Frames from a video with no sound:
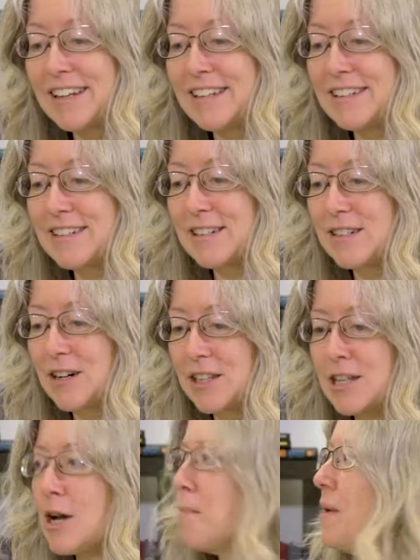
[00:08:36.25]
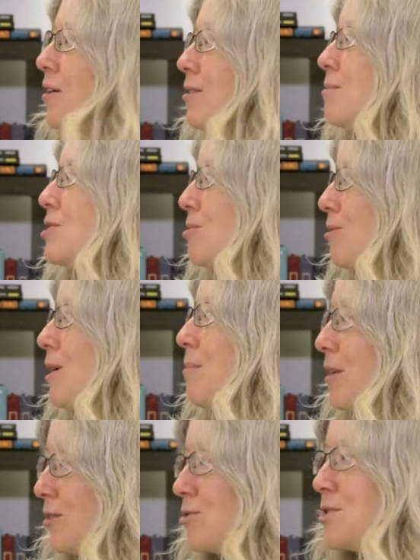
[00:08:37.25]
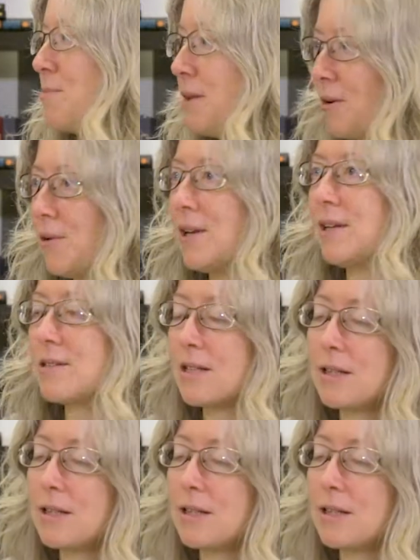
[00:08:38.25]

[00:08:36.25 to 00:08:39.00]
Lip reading: And I think I mailed them to her. I mailed her some earrings,